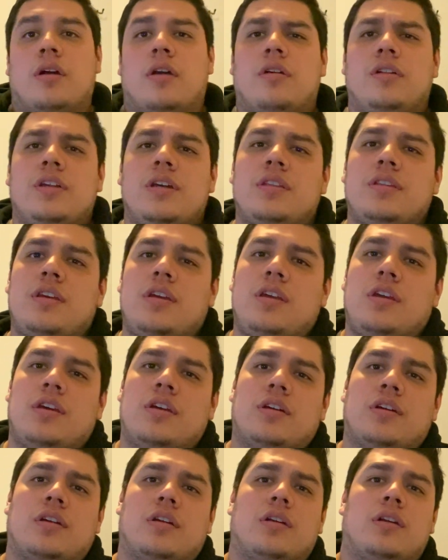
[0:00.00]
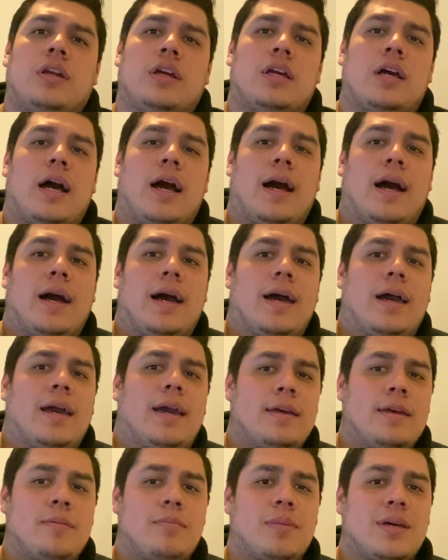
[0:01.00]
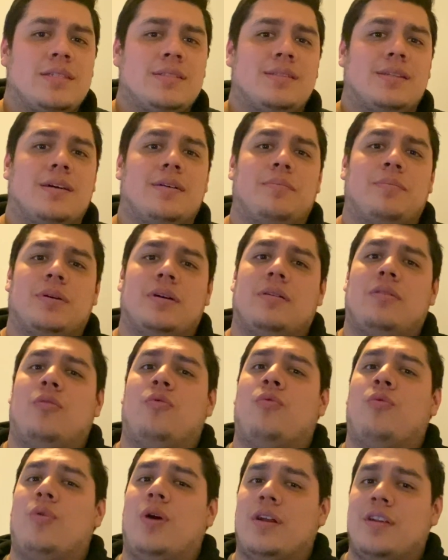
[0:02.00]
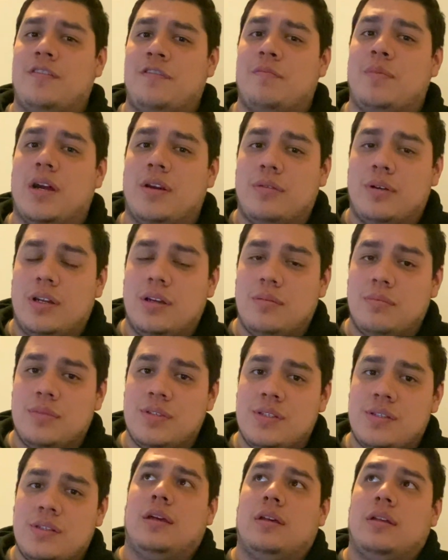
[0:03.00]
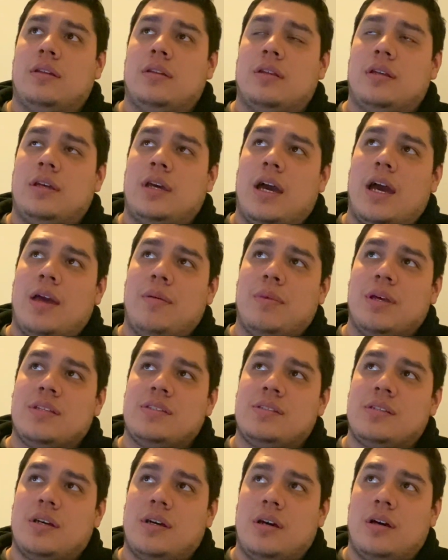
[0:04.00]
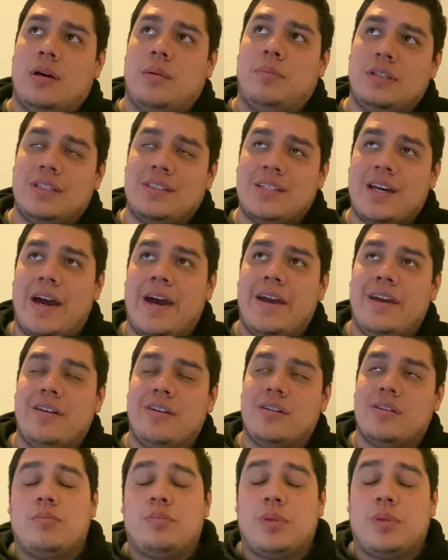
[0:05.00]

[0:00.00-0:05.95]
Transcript: Early in the year, I messed up one of my rims and I messed up the tires.